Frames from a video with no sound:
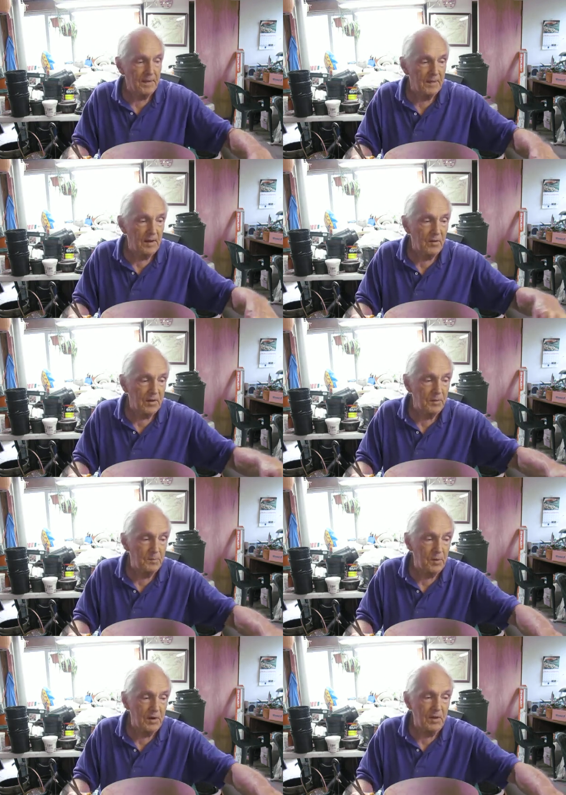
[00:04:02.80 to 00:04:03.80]
they're looking
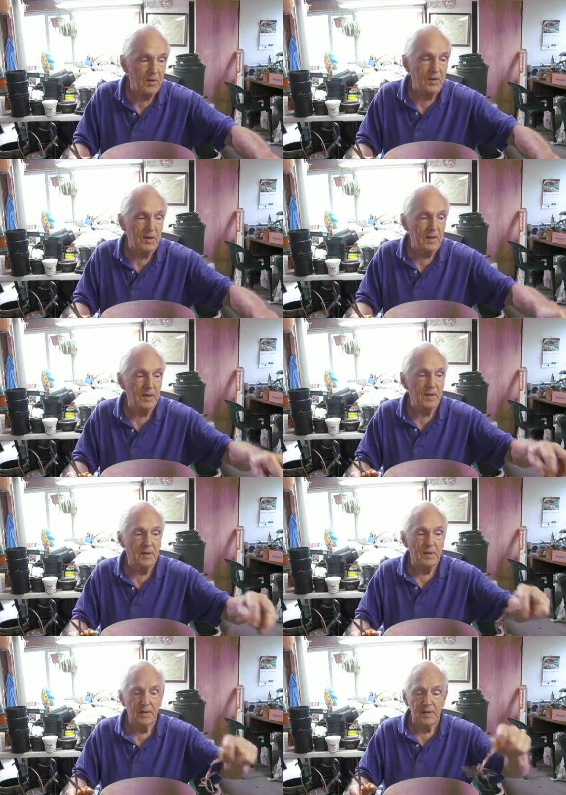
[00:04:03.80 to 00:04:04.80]
pretty good.
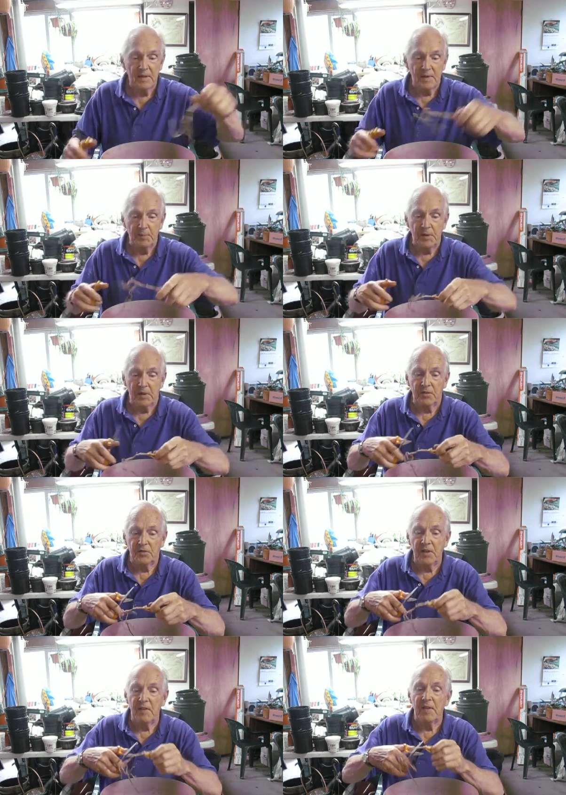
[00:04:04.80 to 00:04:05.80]
But you can
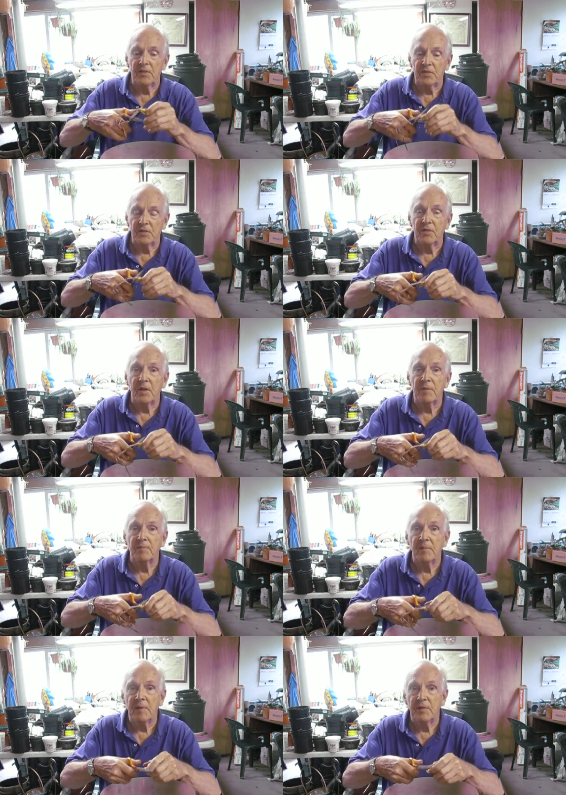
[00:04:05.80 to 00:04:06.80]
see this is
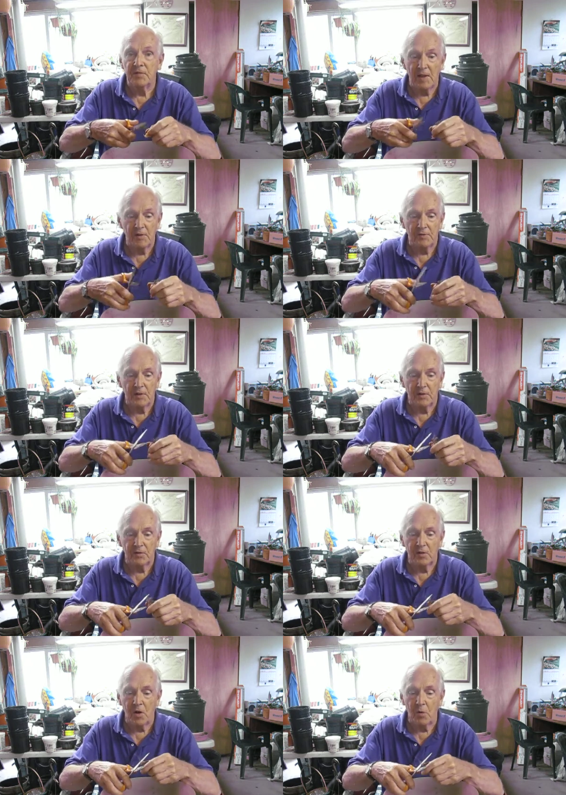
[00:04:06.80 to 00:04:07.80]
definitely a
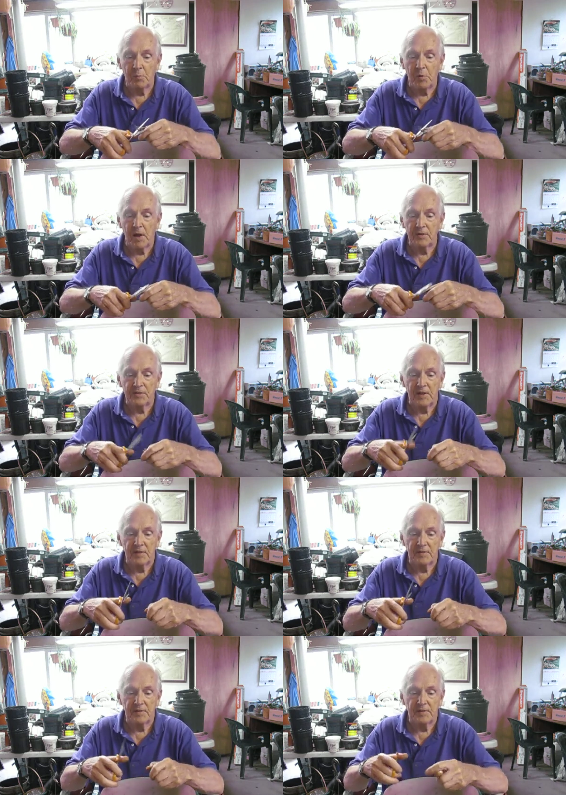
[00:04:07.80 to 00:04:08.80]
slow
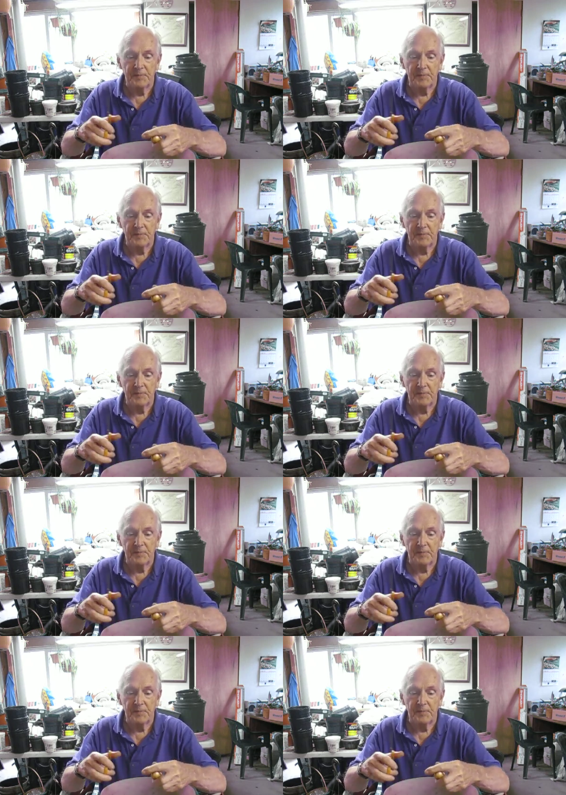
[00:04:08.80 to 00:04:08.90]
process.